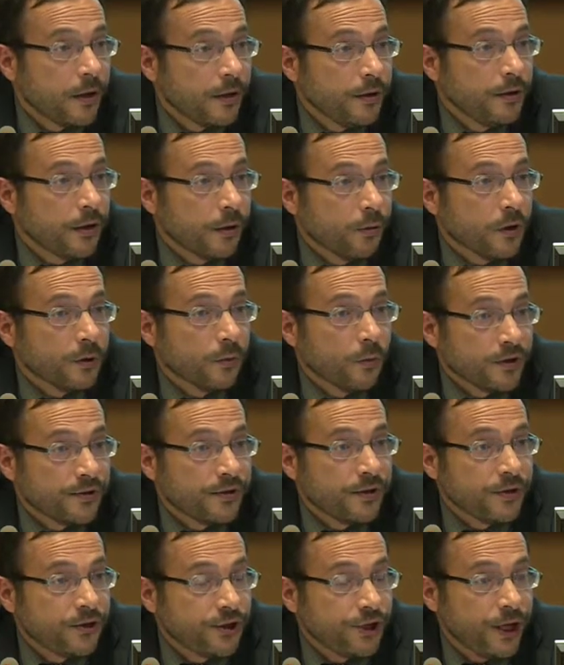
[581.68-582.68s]
you know,
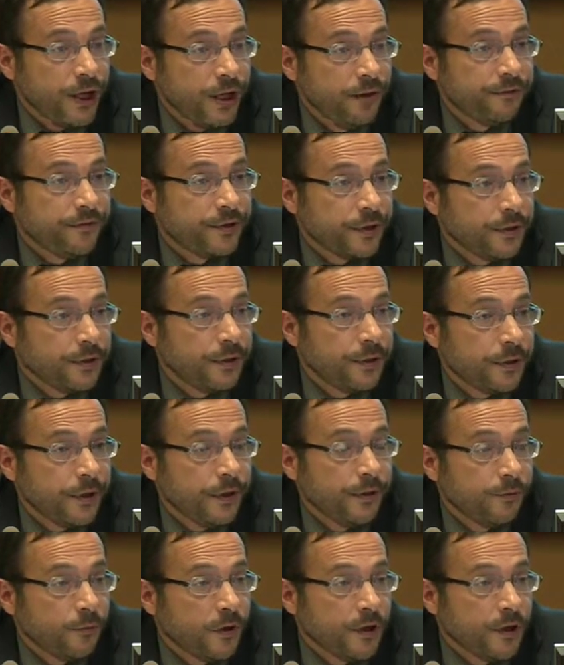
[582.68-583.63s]
what's achieved in